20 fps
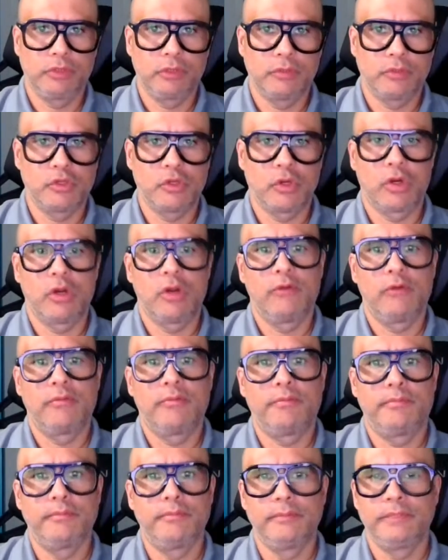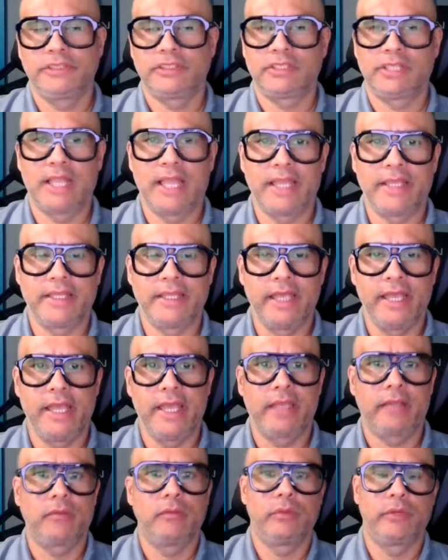some sort of slide
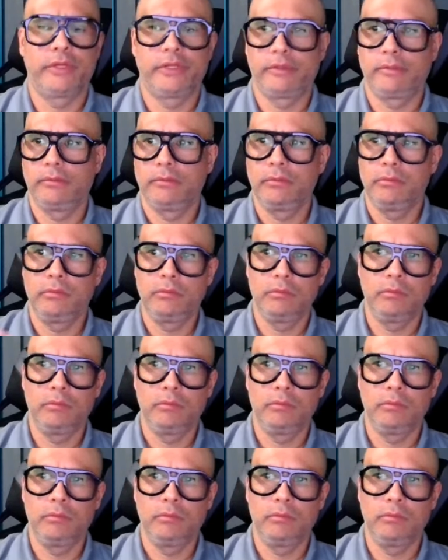deck with